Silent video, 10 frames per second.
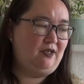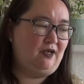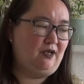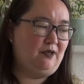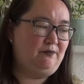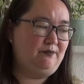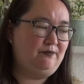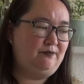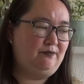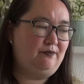um,
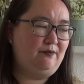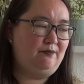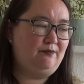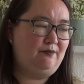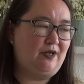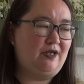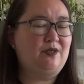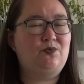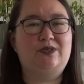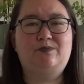and
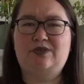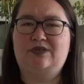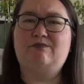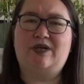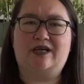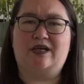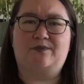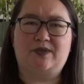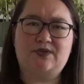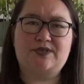I will pull them back
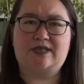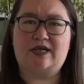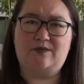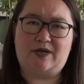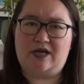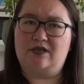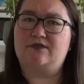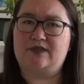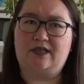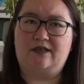out because now I'm out
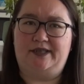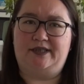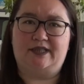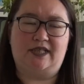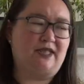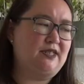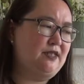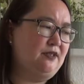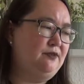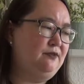of deadline knitting
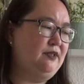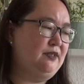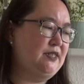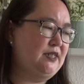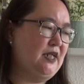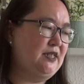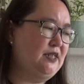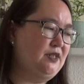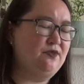so it's easier